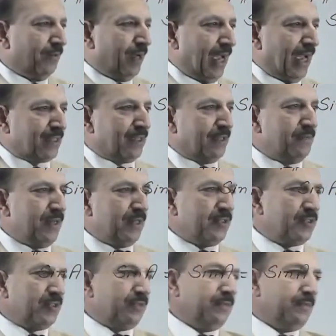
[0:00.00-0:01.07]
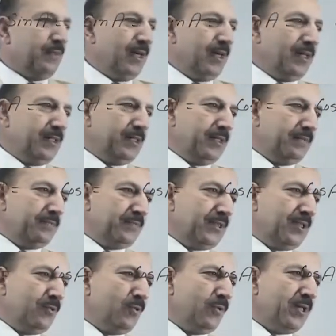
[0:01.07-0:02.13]
As I mentioned earlier,
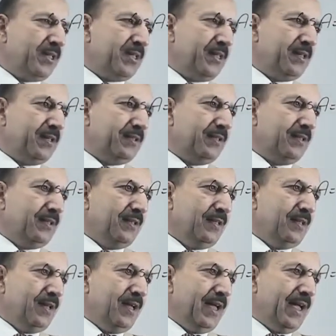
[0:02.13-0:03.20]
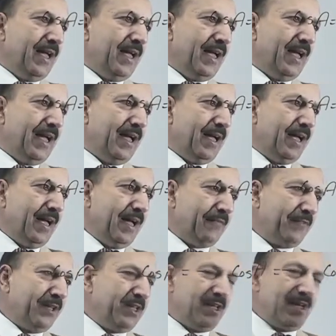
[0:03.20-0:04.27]
look at here.
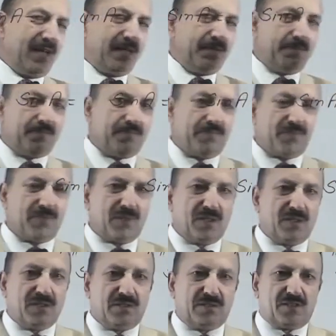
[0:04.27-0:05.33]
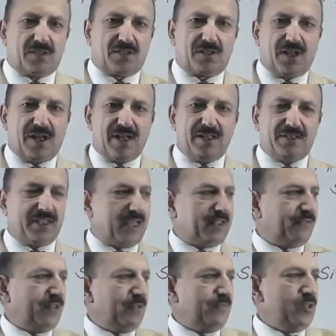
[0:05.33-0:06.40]
Every time the side that
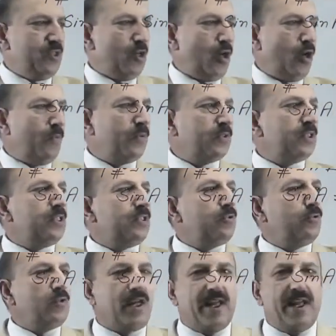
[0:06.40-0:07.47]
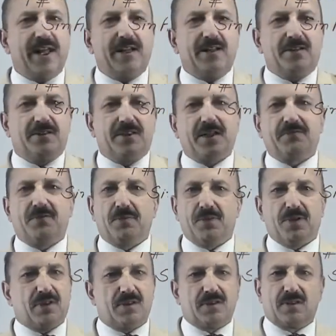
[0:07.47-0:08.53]
will be opposite to the angle that will
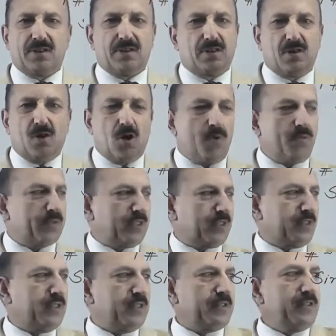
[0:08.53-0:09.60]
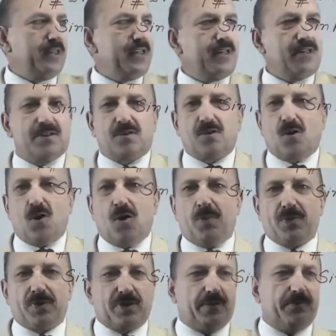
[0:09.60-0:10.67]
be considered opposite. Here A is
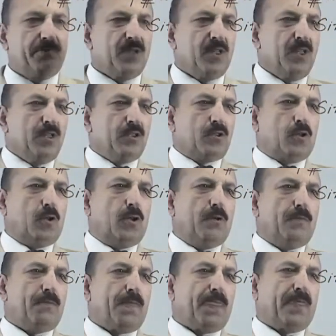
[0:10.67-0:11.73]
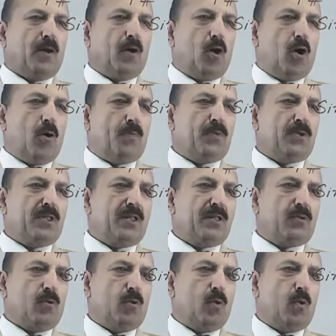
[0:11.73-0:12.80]
opposite. So opposite
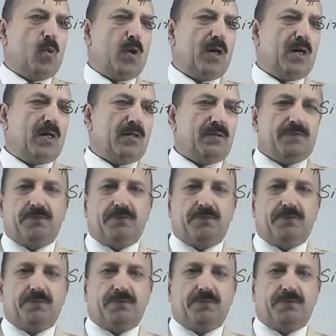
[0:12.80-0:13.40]
over,